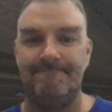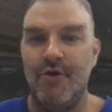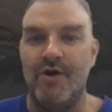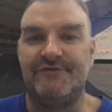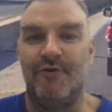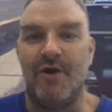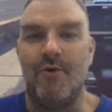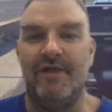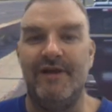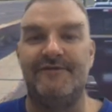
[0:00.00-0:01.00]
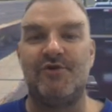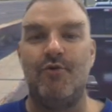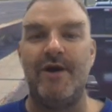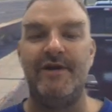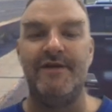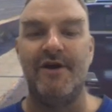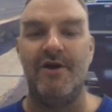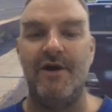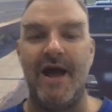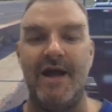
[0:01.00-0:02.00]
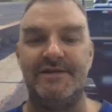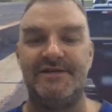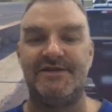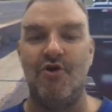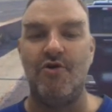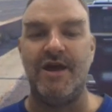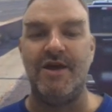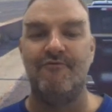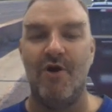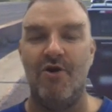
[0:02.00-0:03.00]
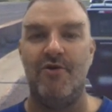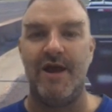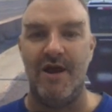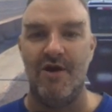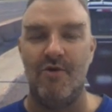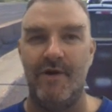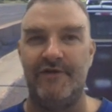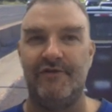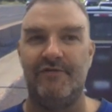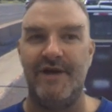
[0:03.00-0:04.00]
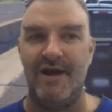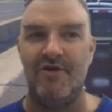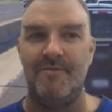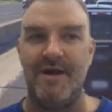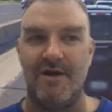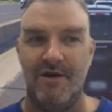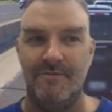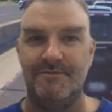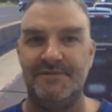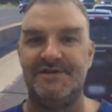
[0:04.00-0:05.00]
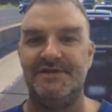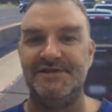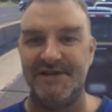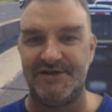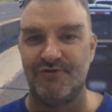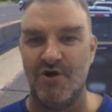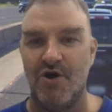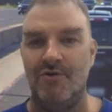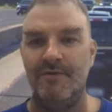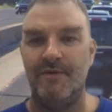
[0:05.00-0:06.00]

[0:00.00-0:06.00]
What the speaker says: US 41 leaves quickly, though, at Skokie Road here, which later becomes Cicero,